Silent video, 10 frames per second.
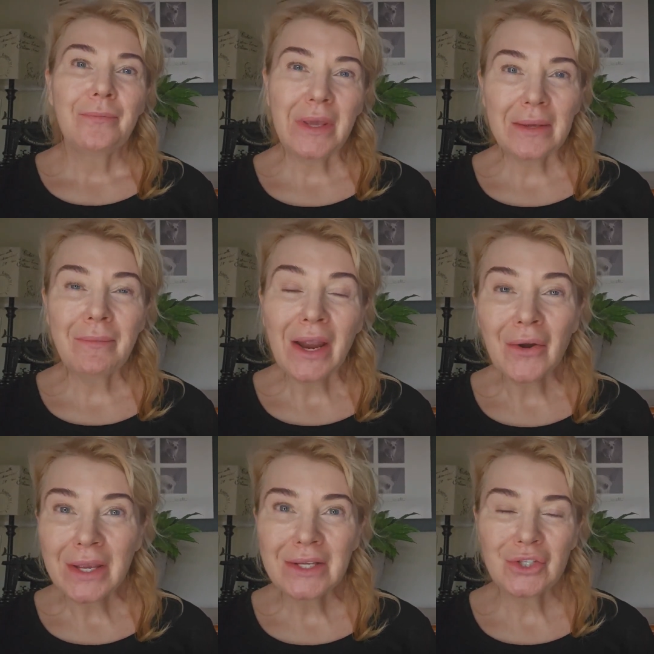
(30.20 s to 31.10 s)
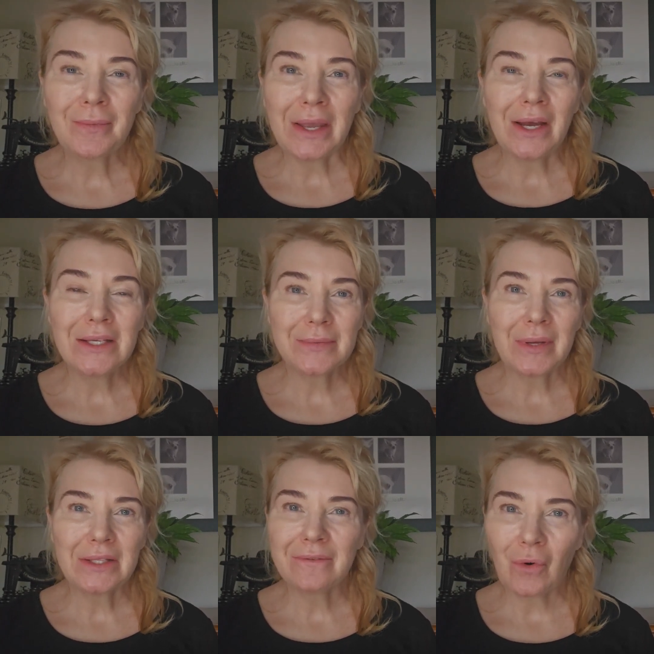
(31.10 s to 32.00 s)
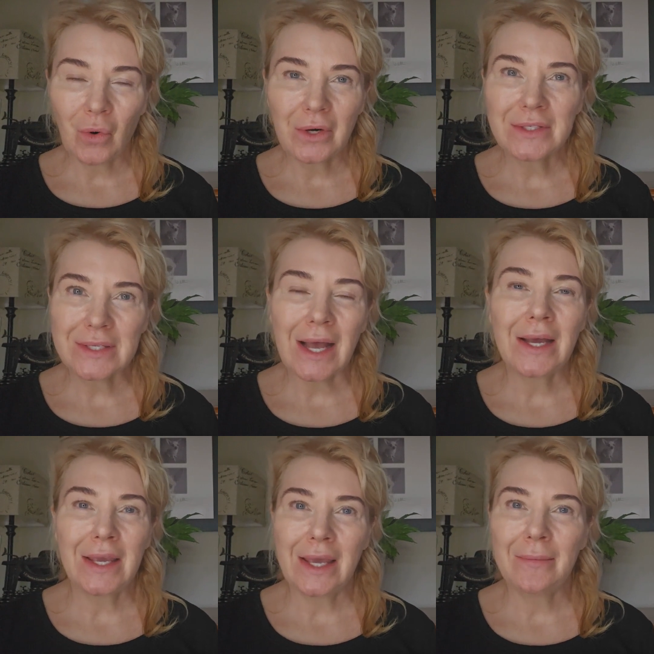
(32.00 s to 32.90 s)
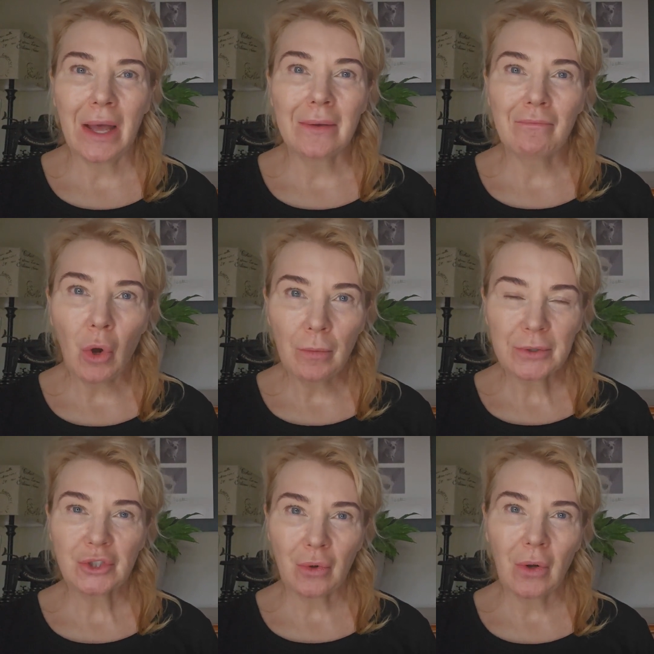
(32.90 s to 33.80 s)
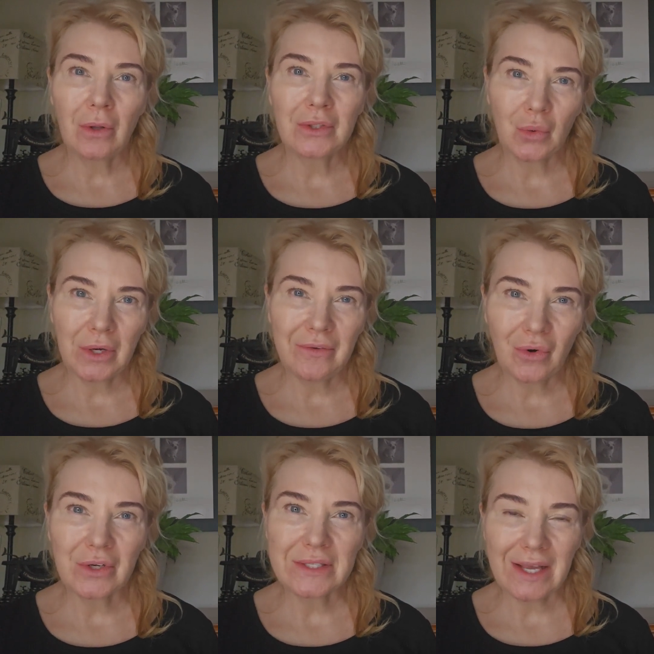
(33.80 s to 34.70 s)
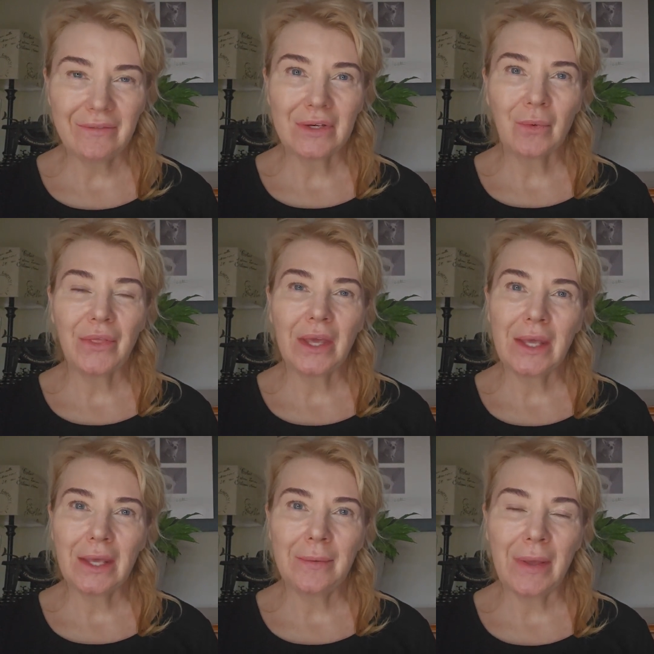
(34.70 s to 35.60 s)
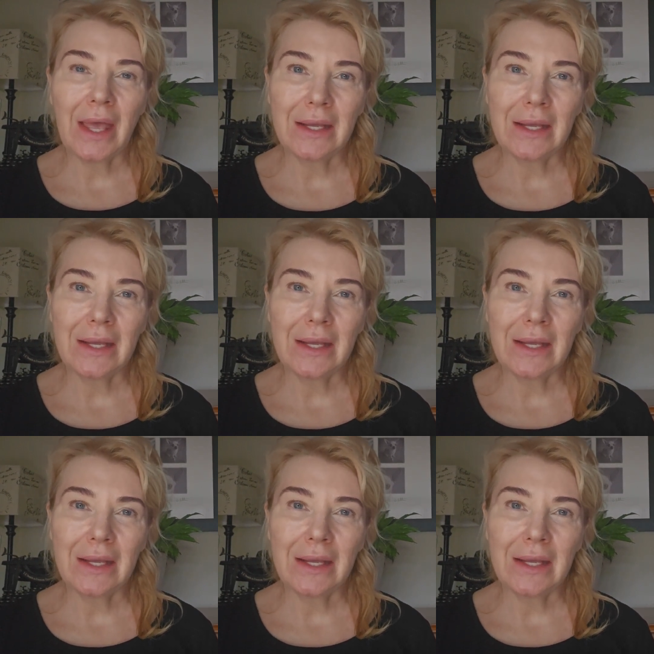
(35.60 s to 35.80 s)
Being married to my husband, of course, I am on mole patrol 24/7 with him,